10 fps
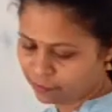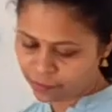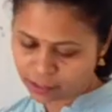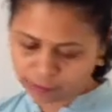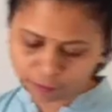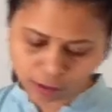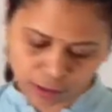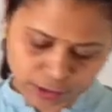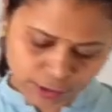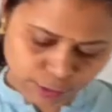difficult for
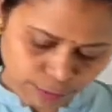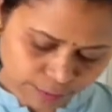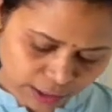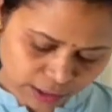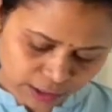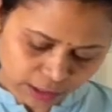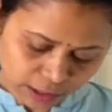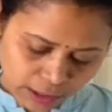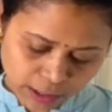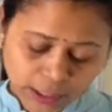us to make the
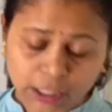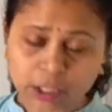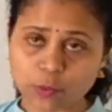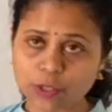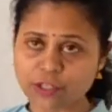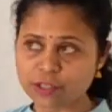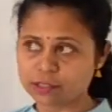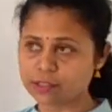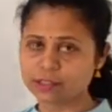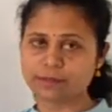
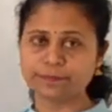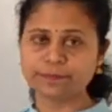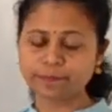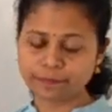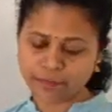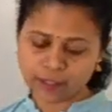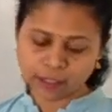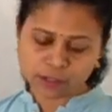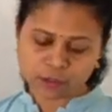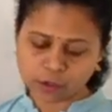equations.
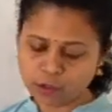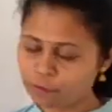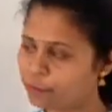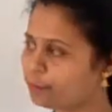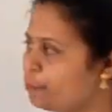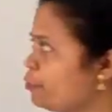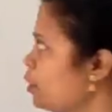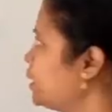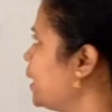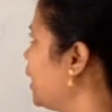So
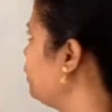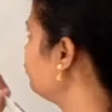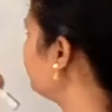before that,